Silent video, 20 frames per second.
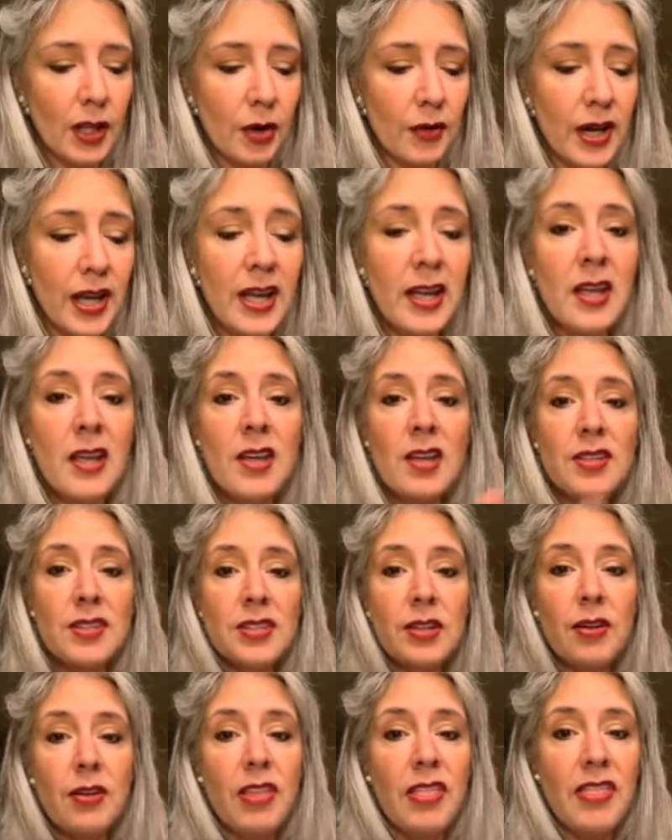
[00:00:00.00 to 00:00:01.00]
Okay,
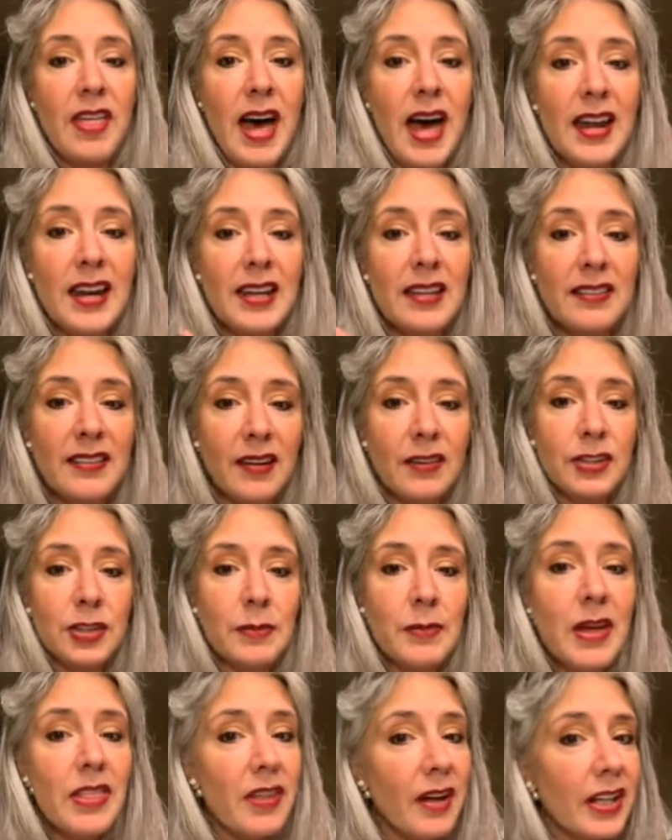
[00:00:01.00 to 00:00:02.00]
so those
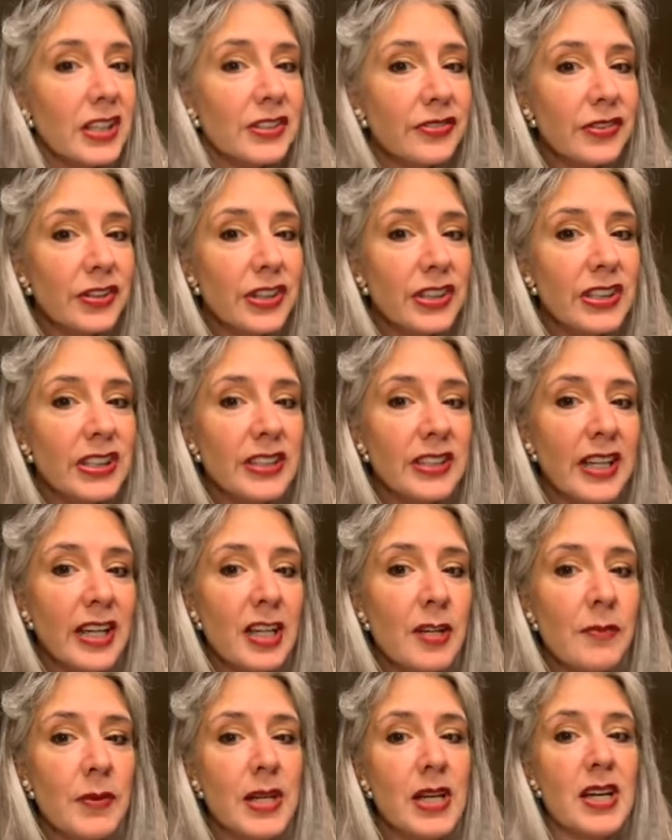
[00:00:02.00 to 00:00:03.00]
are my thoughts for
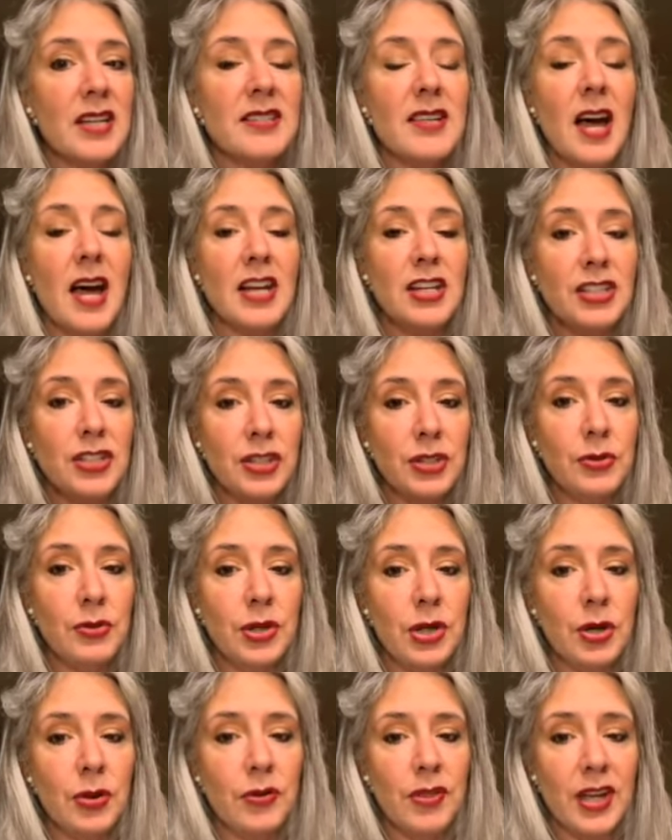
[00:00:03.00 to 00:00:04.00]
tonight, because I do
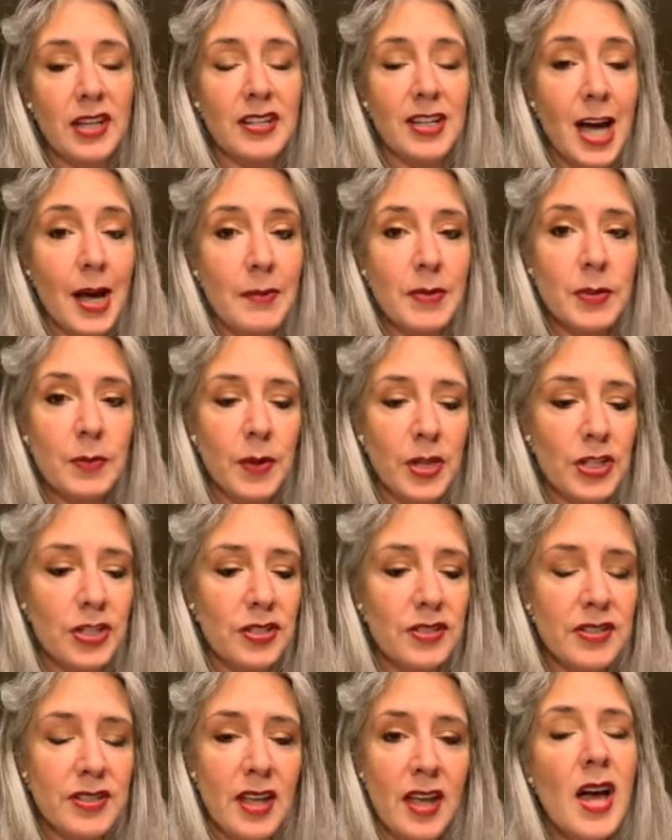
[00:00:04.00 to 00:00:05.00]
know that time is
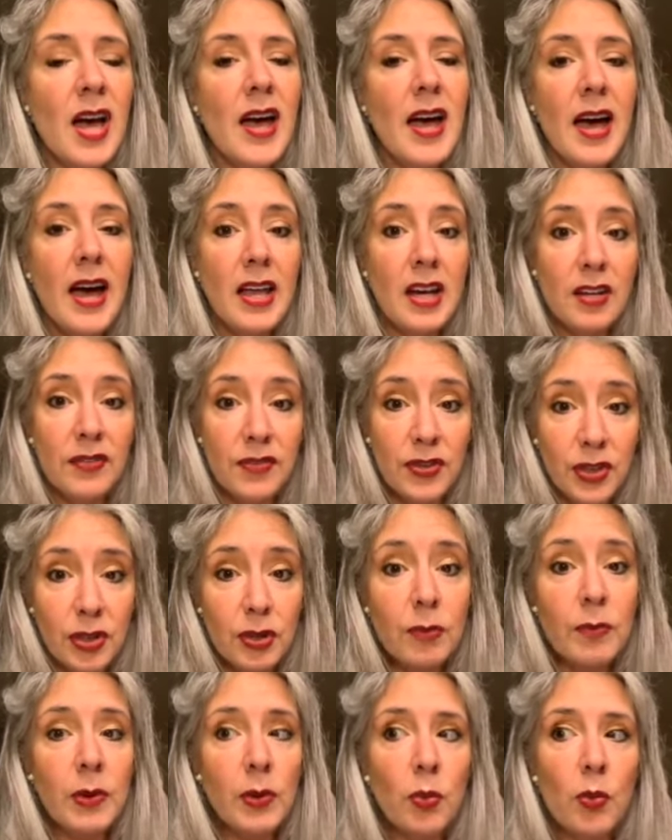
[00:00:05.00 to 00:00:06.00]
precious. And if
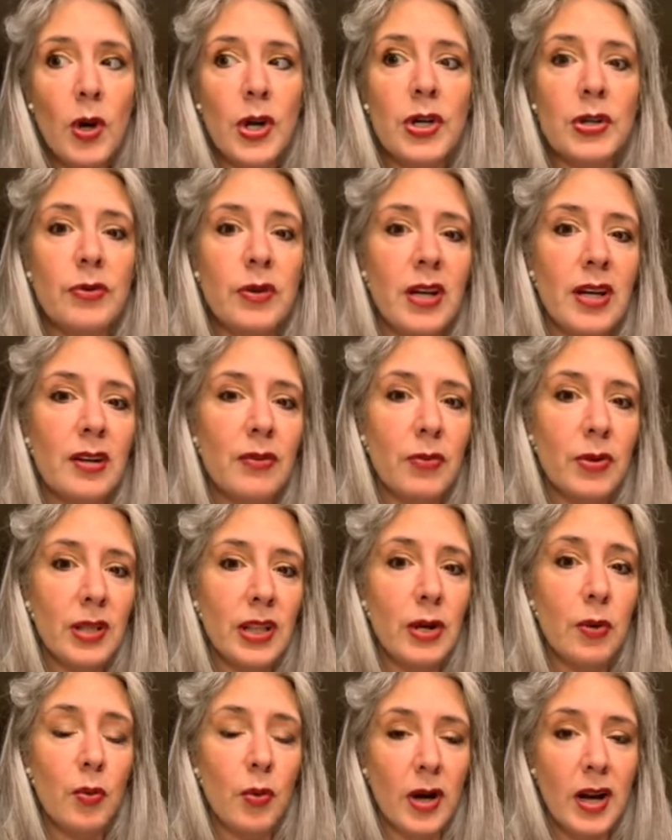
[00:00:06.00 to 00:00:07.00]
you've been wondering
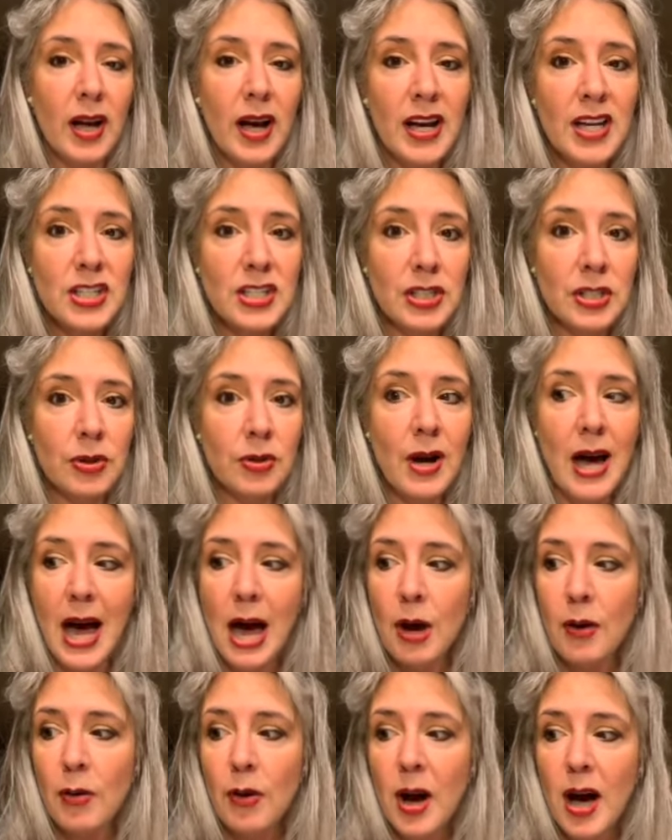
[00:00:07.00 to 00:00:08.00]
really what I do,
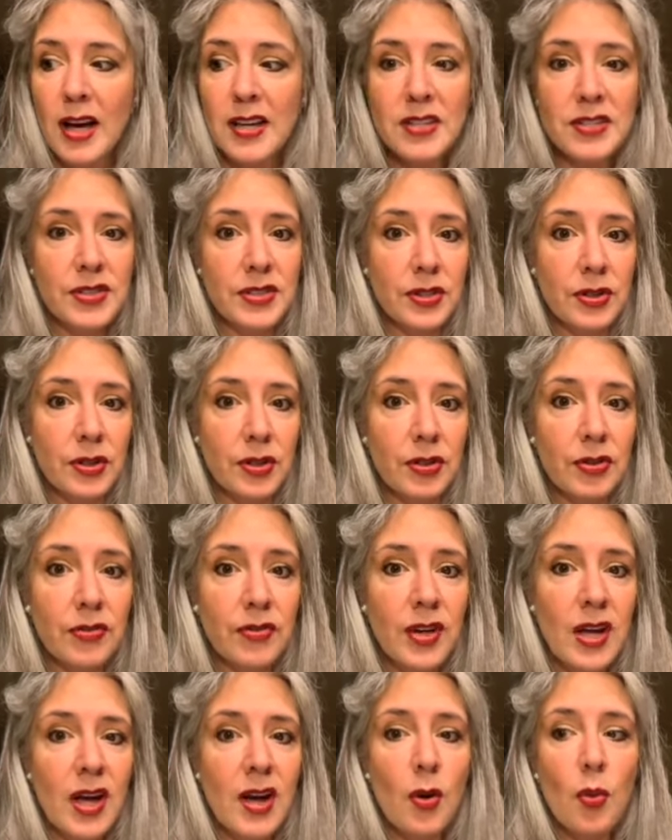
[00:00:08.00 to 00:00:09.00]
how I
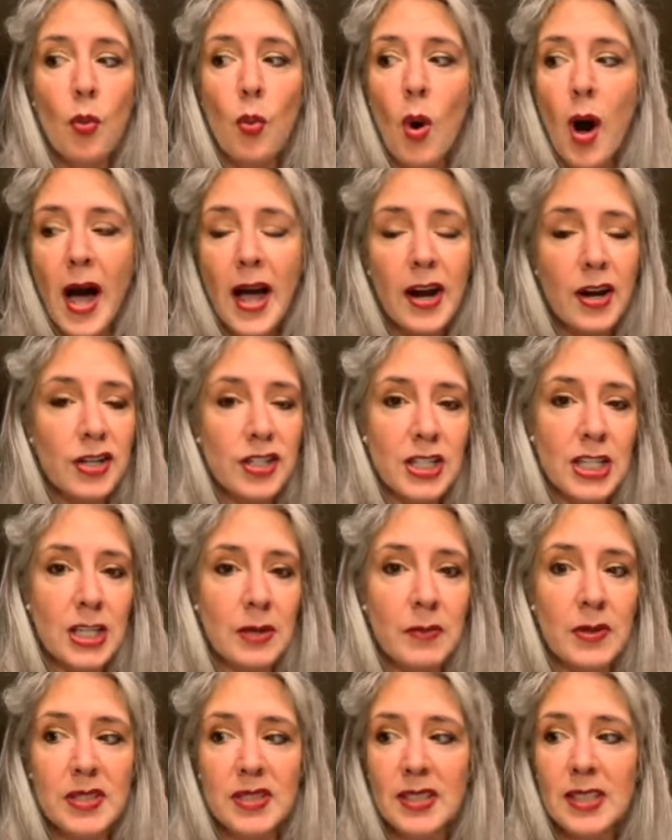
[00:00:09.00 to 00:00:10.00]
serve, why our
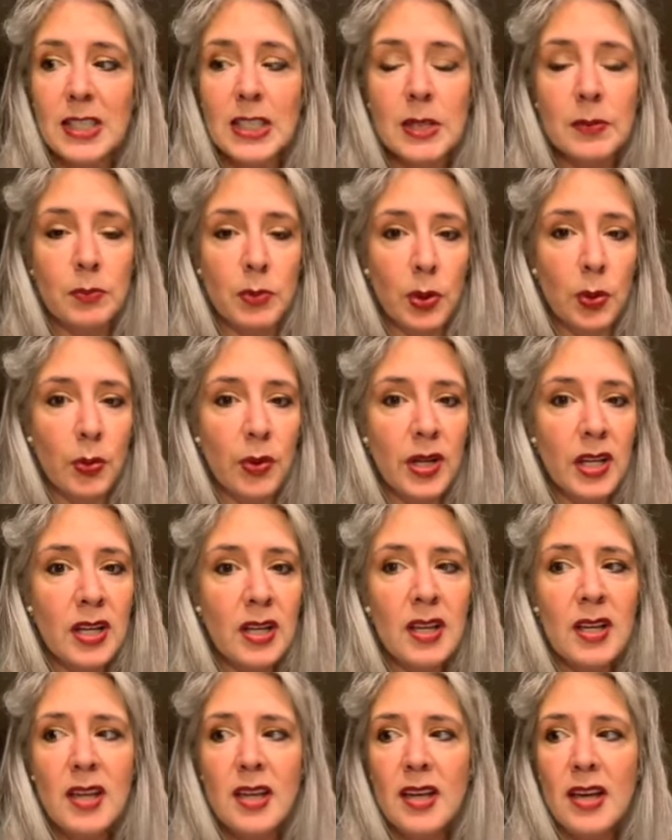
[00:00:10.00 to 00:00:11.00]
team is
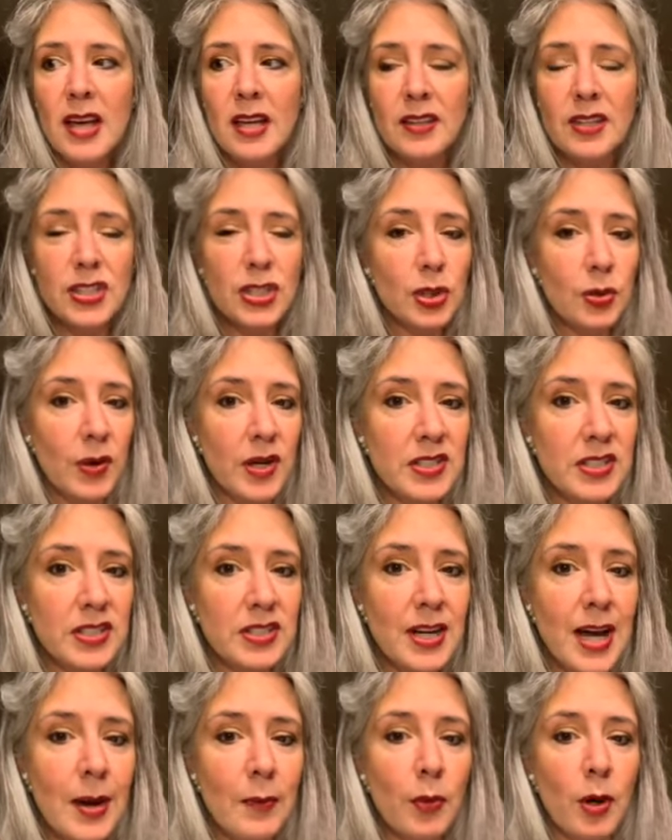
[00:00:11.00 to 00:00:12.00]
exploding in this crazy
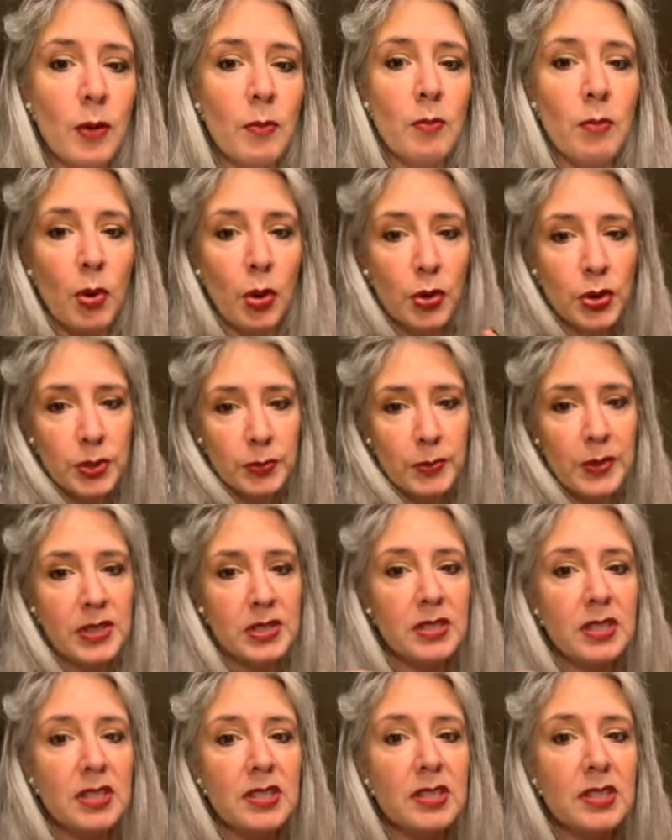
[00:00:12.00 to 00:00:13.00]
time where most
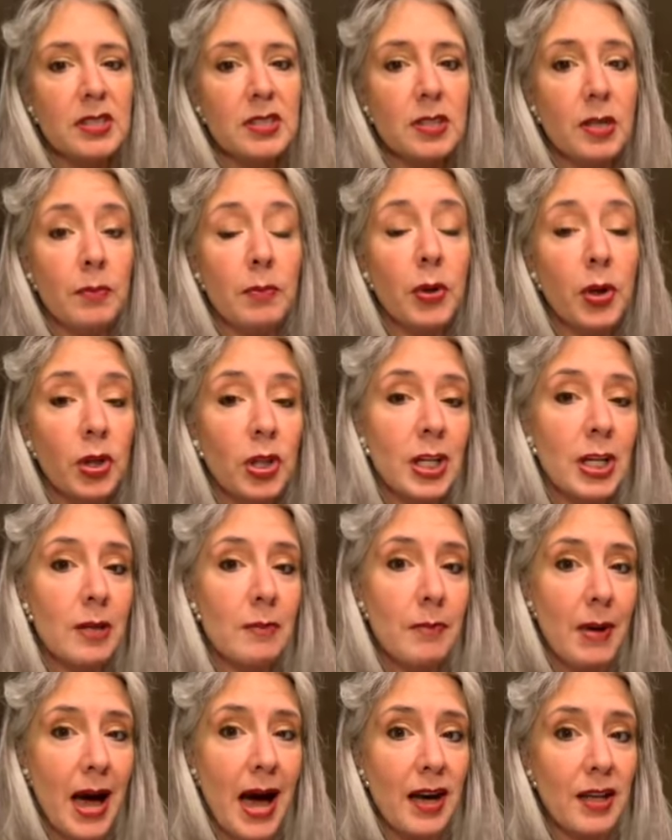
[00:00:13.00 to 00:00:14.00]
businesses are
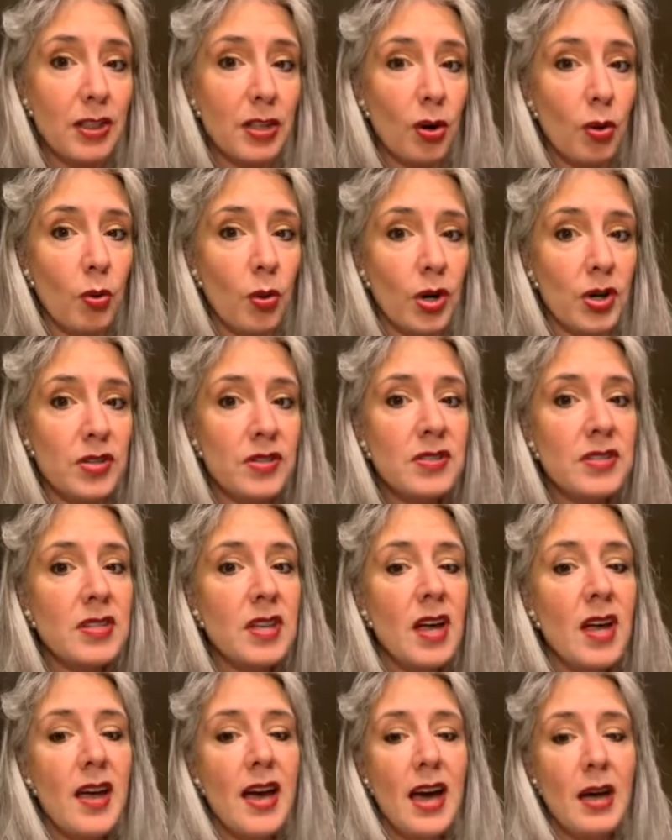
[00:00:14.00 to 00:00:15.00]
pulling back the horns
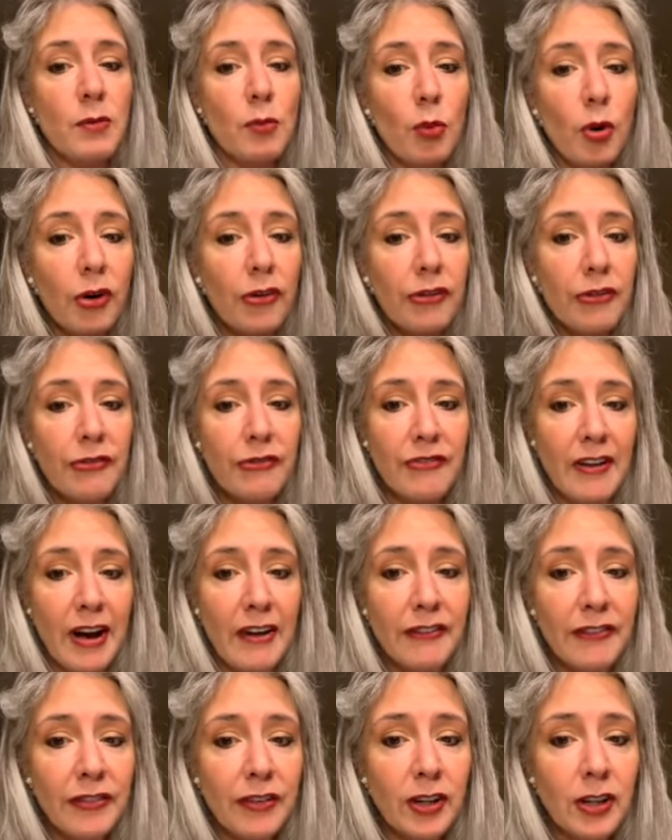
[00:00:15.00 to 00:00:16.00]
and more
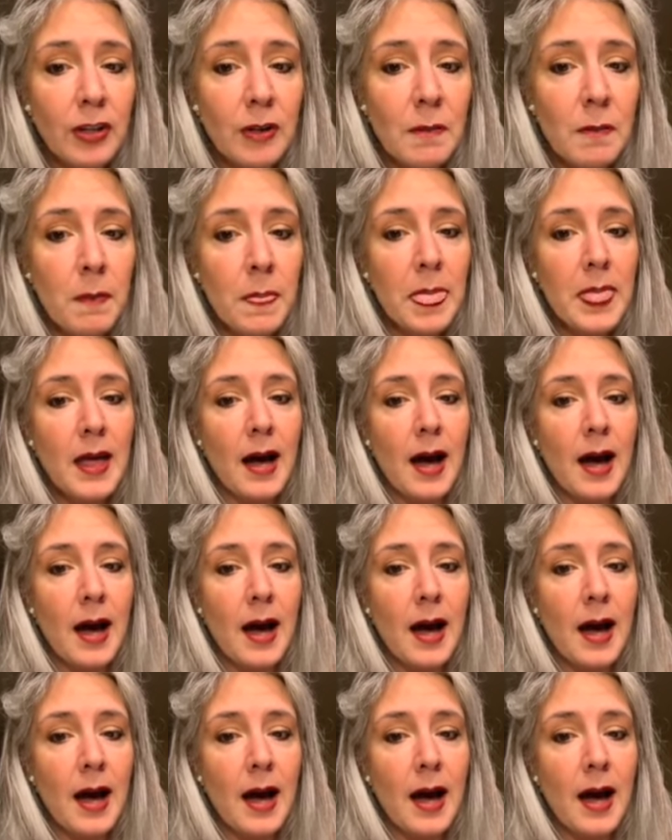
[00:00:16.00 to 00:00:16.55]
fretful,